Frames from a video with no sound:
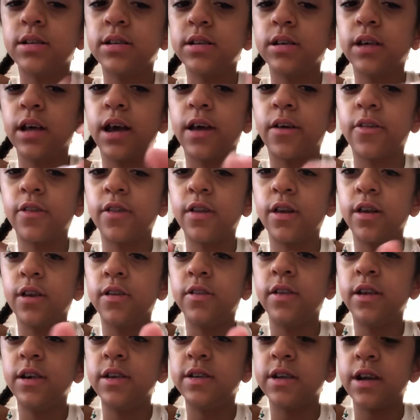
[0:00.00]
like
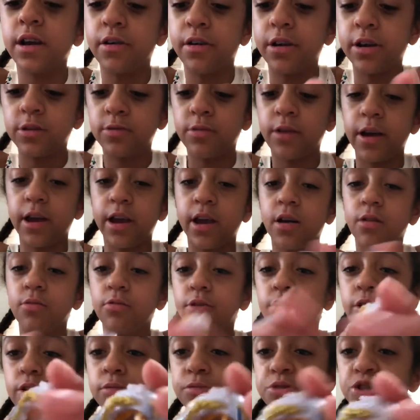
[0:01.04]
these areas right here
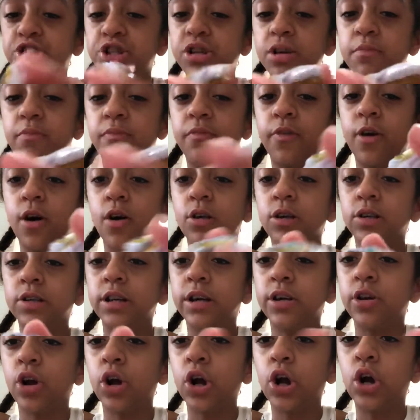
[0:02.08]
where the chip goes
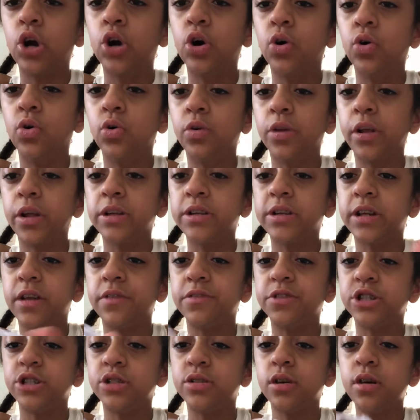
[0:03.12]
in are gold instead
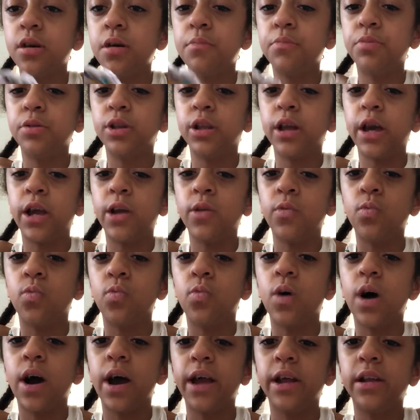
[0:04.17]
of just plain
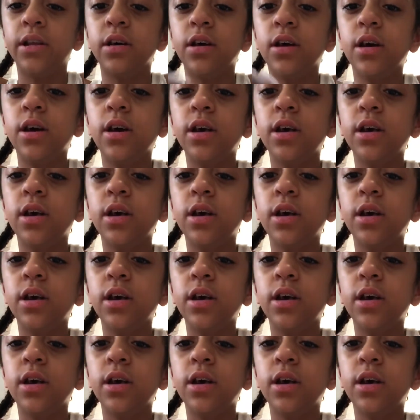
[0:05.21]
white.